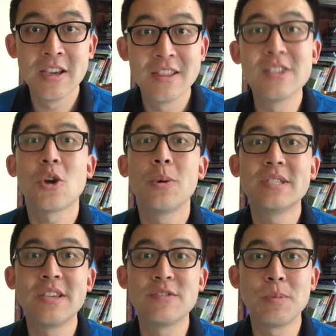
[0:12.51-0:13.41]
This always
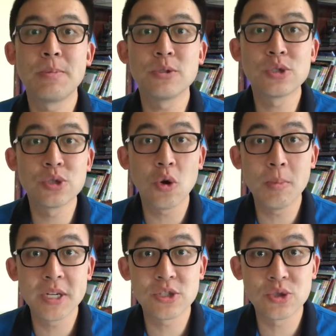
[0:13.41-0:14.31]
gives people so
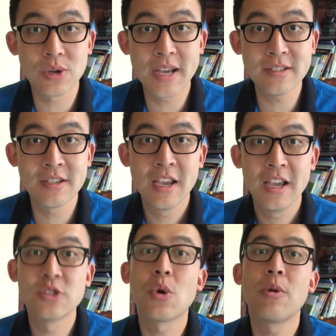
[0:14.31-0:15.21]
much stress,
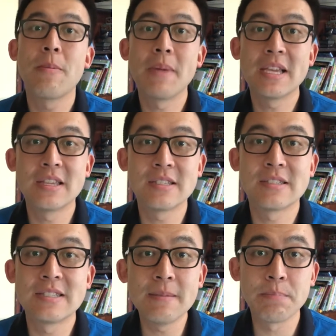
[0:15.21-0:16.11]
and so I want to make this
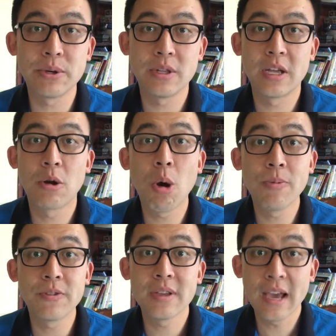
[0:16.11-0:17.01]
simple and
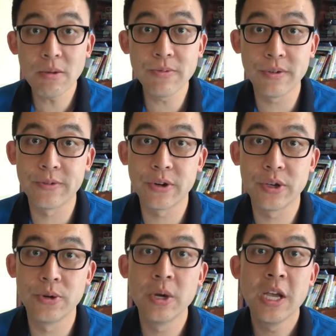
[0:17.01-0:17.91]
hopefully helpful for
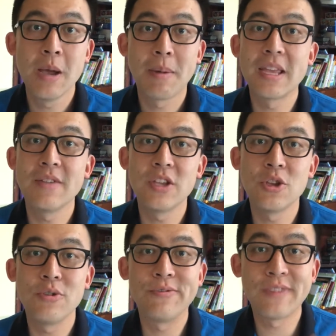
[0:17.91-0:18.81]
you by giving
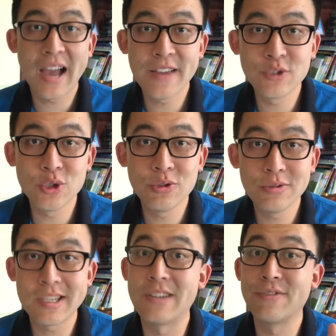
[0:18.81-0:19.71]
you 5
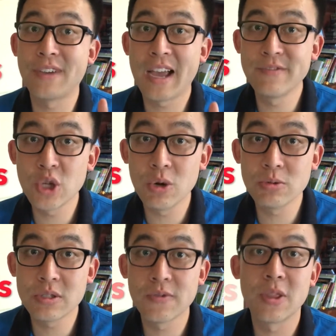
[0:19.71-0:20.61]
do's and 5
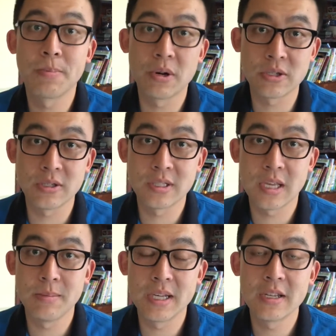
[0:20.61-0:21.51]
don'ts for the personal
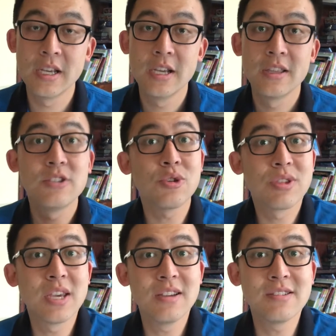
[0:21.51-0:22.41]
statement. These are
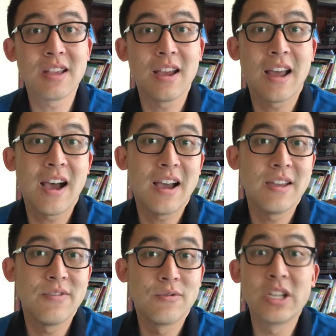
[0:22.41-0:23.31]
things that
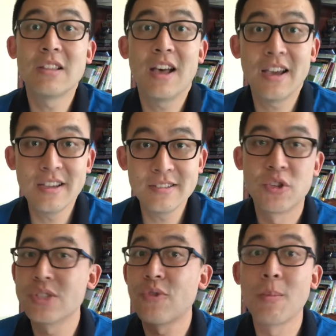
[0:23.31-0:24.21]
I've realized
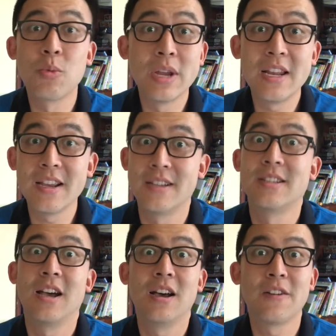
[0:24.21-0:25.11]
just from reading a
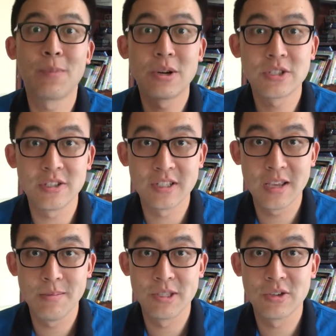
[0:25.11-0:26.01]
ton of personal
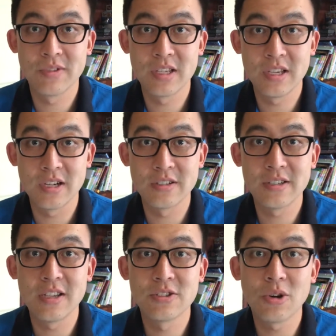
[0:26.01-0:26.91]
statements over the years,
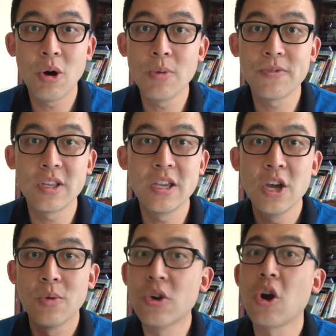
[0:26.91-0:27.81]
and so hopefully,
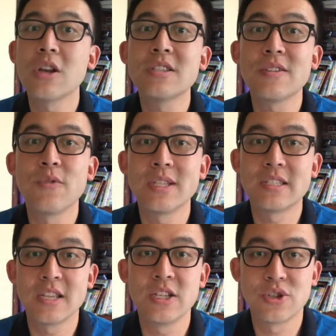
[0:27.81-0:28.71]
regardless of what
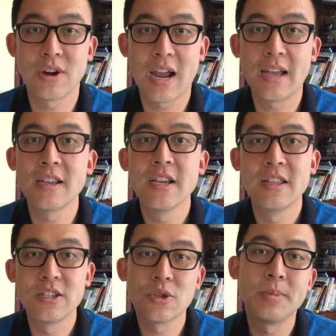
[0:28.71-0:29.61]
stage you're at,
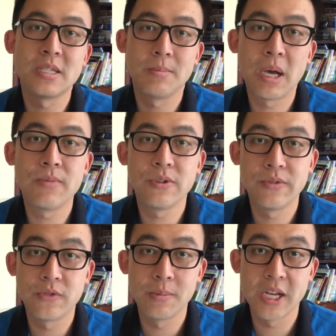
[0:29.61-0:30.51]
this will be some helpful
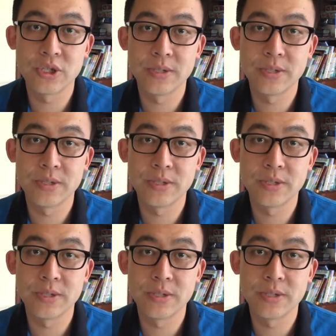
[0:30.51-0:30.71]
information.